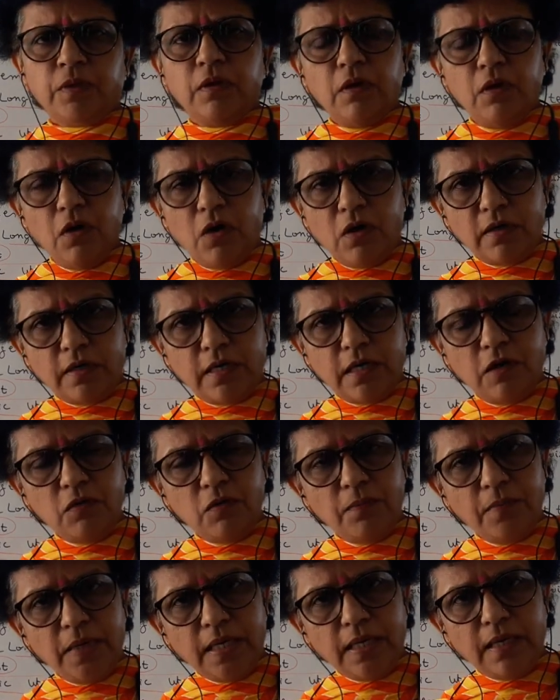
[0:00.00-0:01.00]

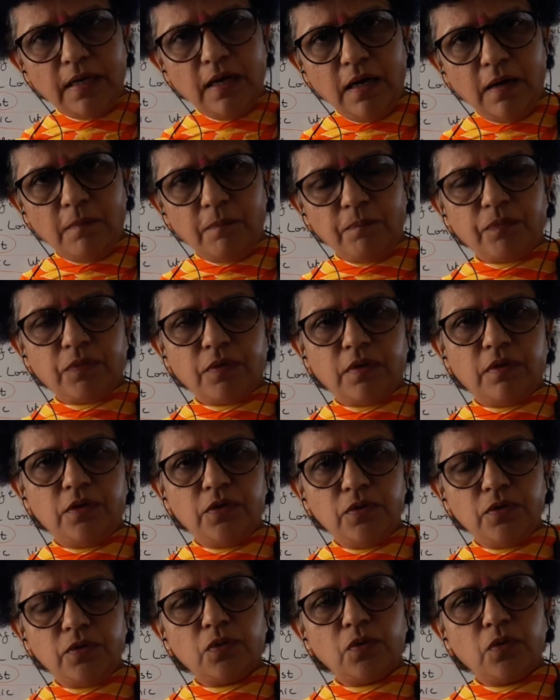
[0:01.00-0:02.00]
Lockdown may come
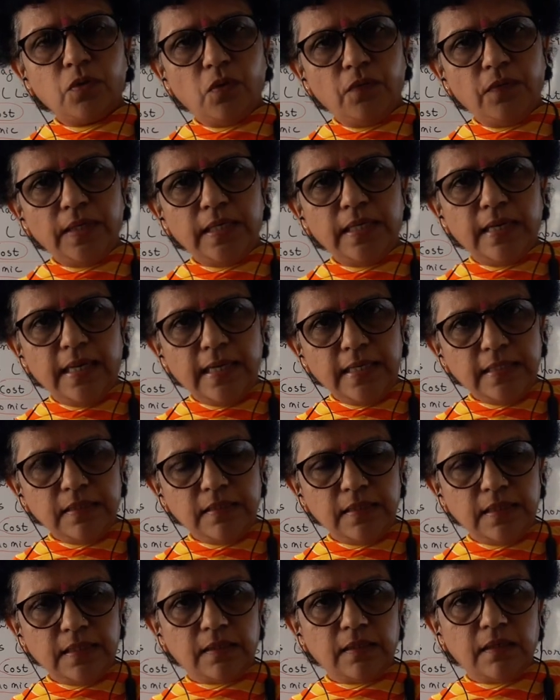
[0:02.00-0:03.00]
due to
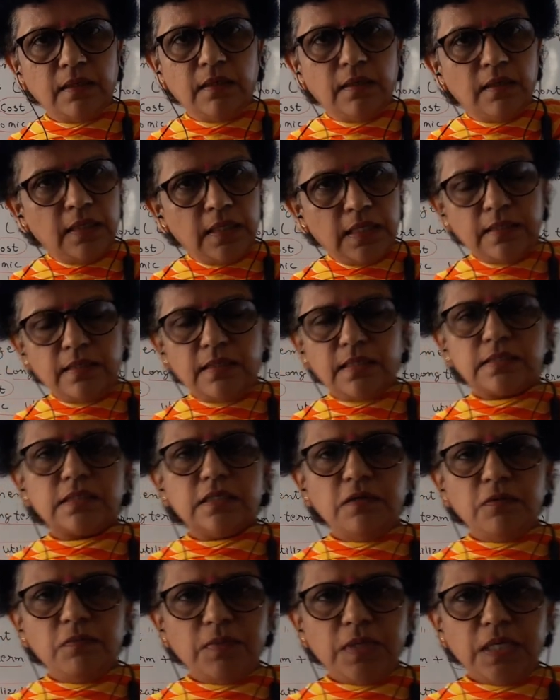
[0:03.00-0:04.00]
COVID-19. It
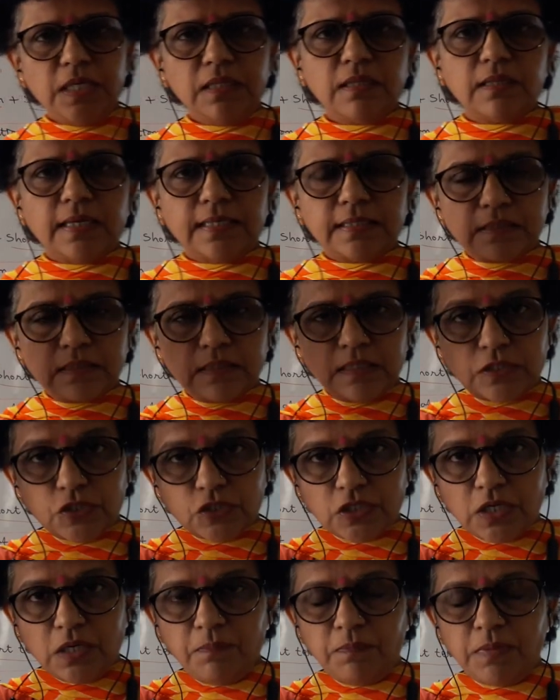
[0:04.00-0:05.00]
doesn't mean that
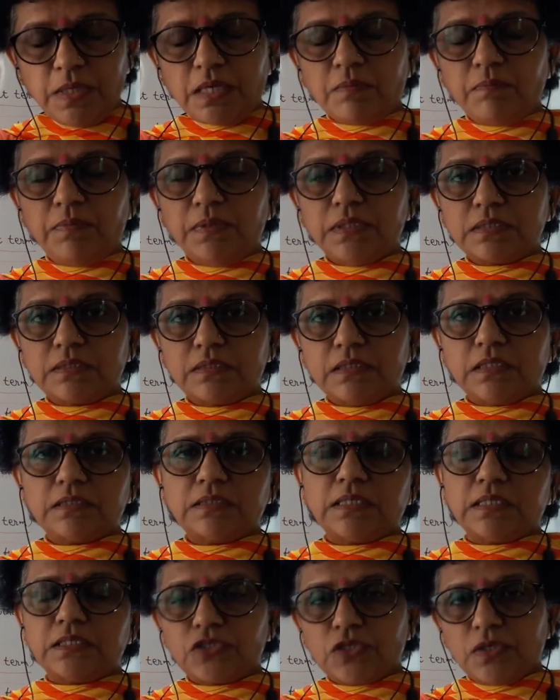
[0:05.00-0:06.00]
such a big business,
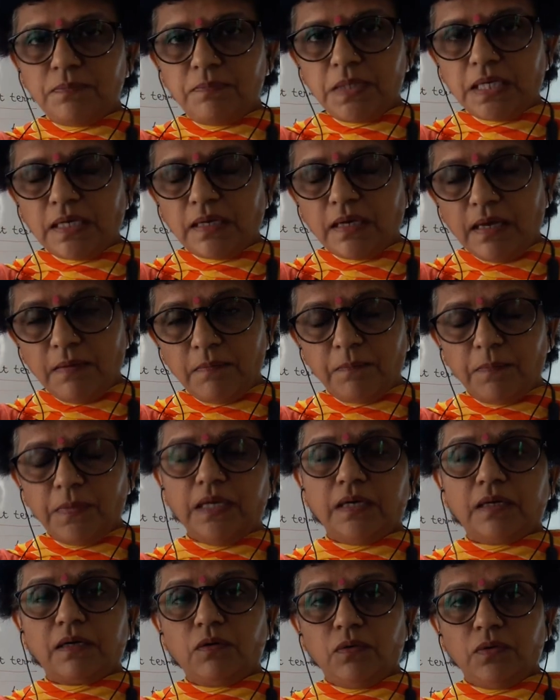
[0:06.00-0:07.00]
such a big
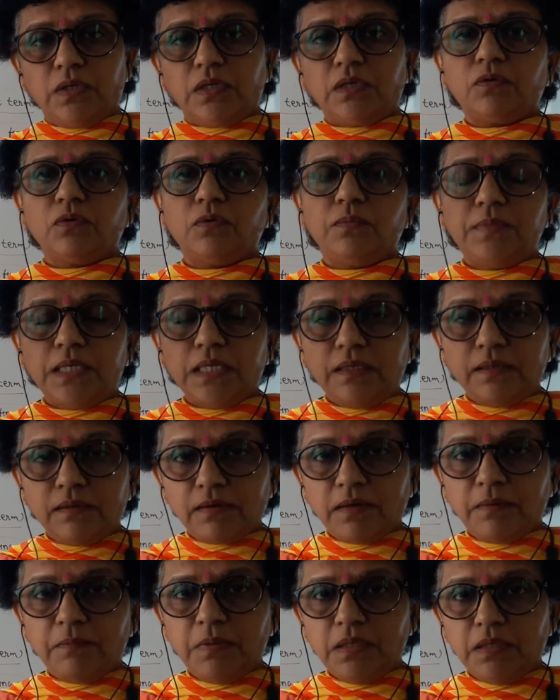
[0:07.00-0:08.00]
empire going to be in
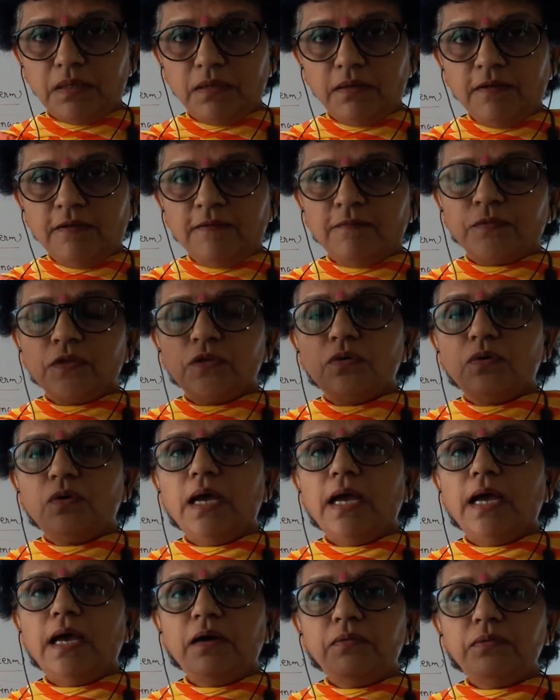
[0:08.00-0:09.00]
trouble. You
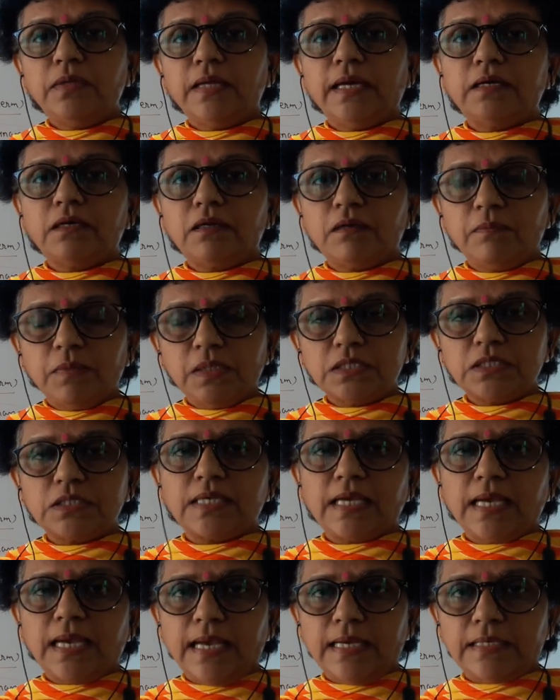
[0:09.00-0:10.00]
have that much
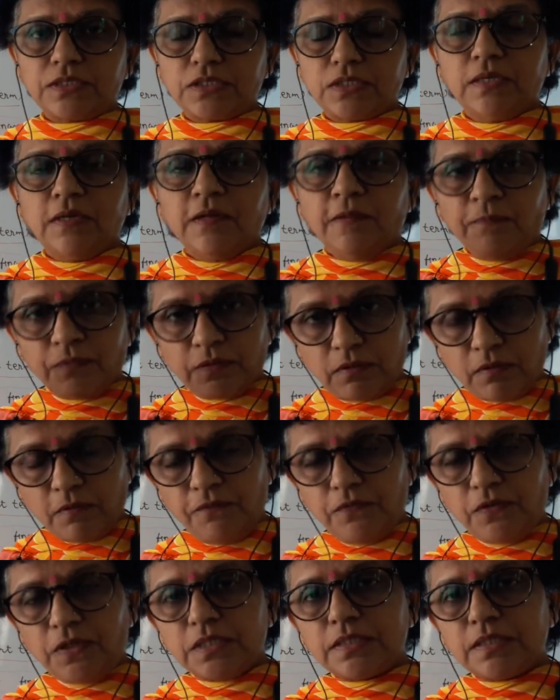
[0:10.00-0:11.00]
cash,
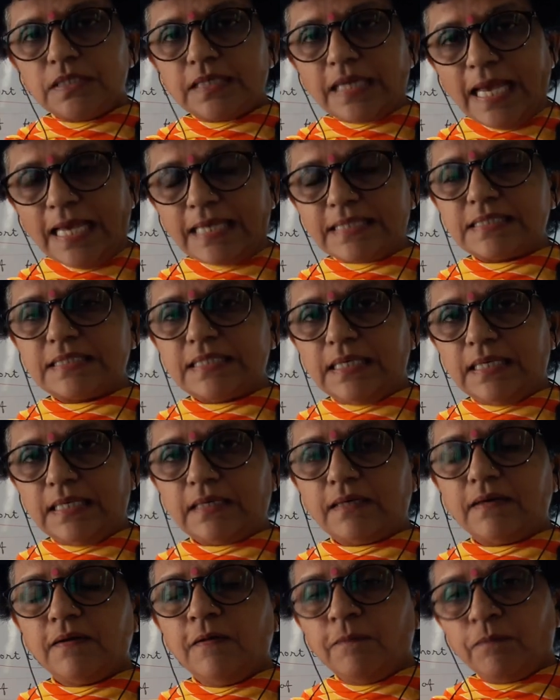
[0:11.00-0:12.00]
sufficient
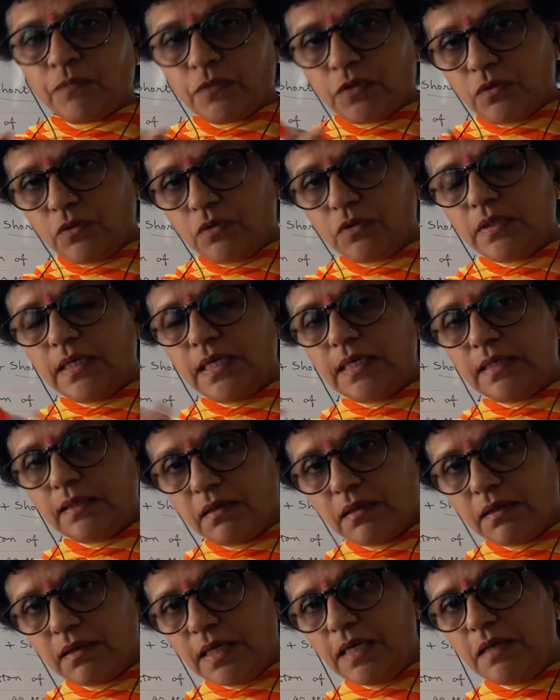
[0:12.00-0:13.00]
asset, so that
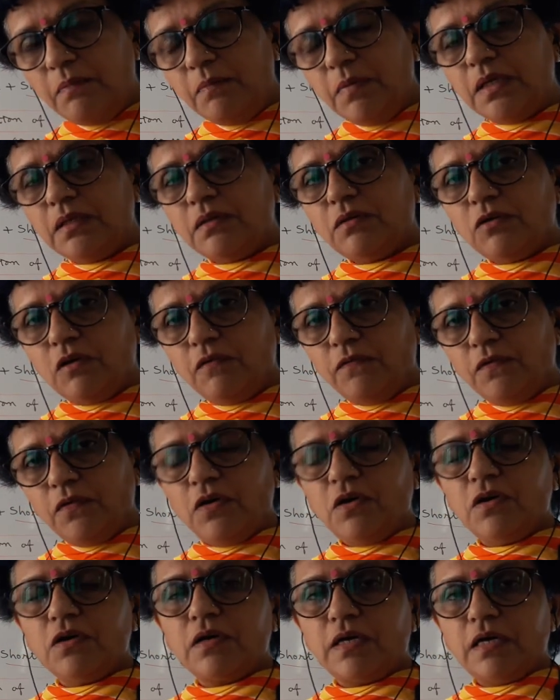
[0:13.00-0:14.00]
3 months of
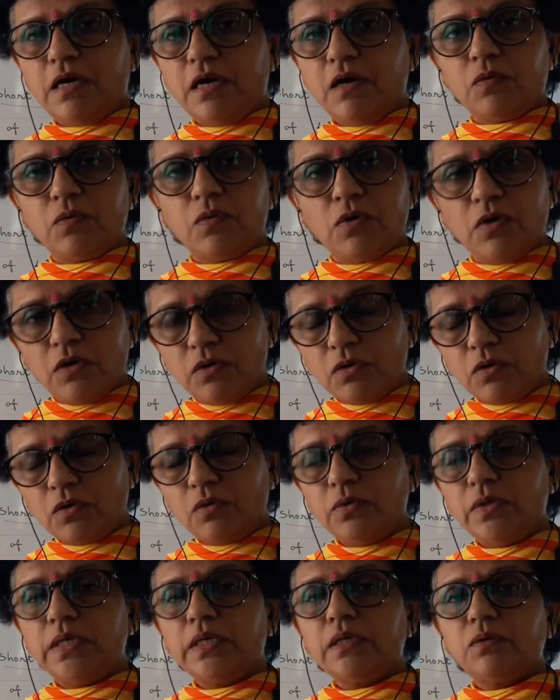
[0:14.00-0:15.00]
lockdown not
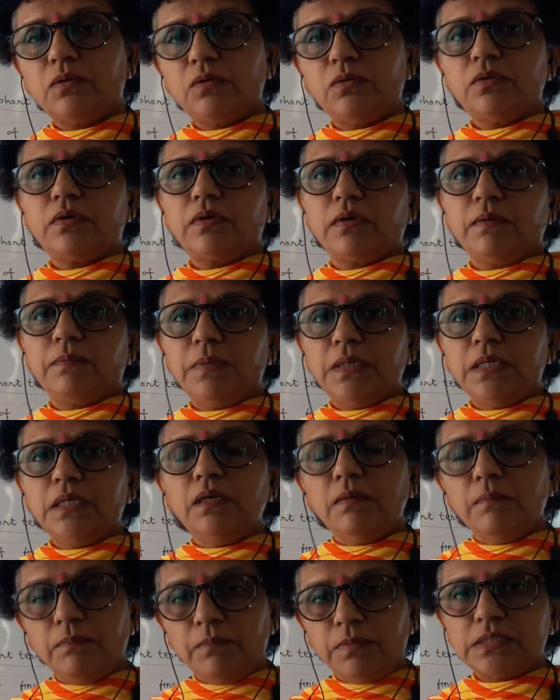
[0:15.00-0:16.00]
going to trouble
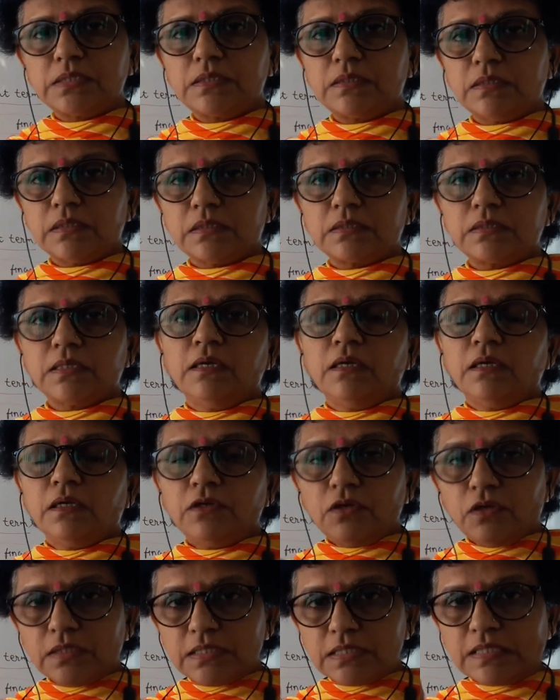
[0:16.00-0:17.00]
business.
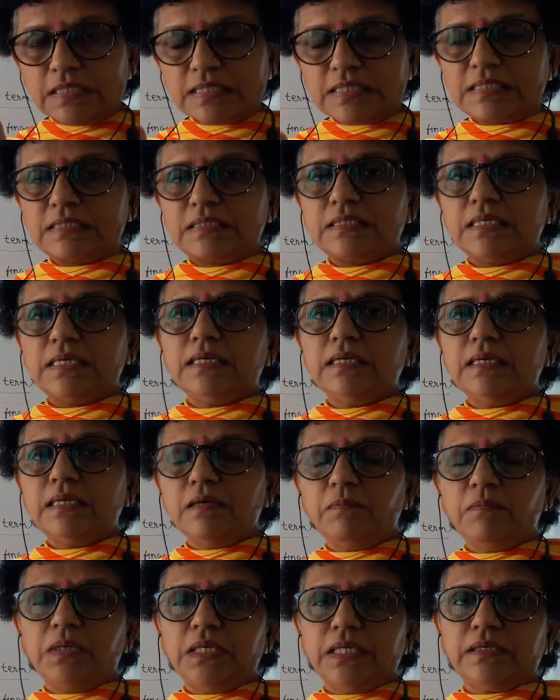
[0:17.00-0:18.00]
Your
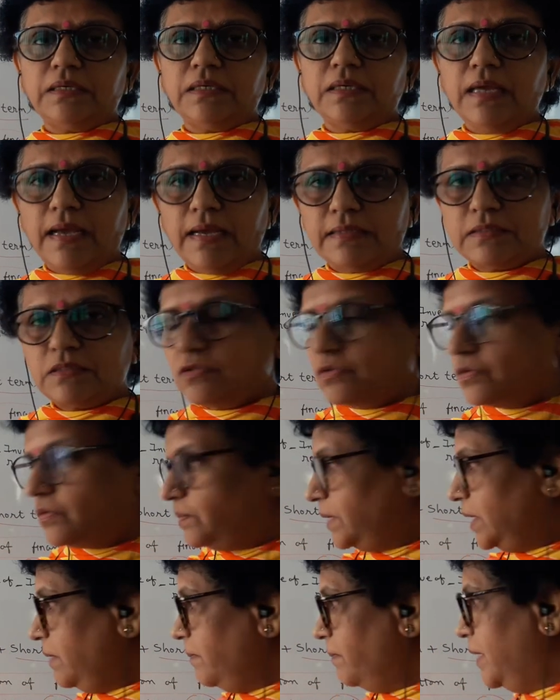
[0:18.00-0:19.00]
sustainability has to
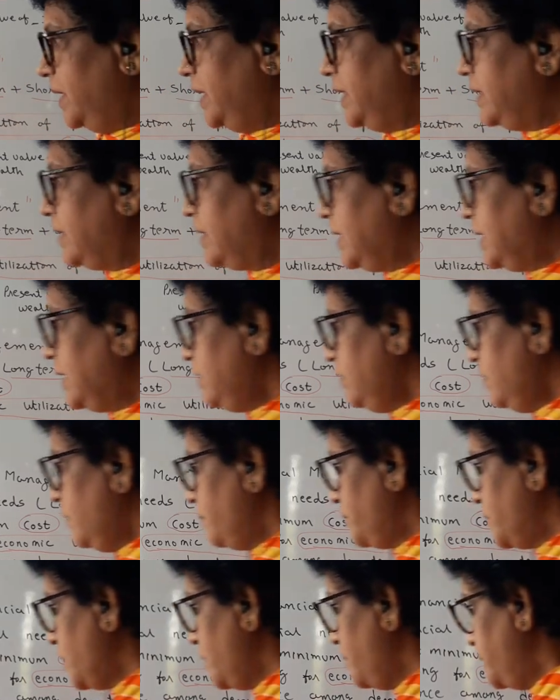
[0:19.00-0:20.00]
be maintained
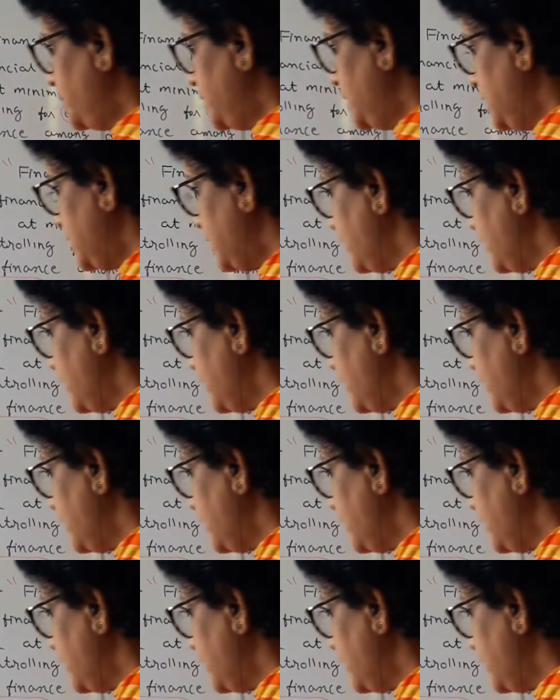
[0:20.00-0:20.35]
properly.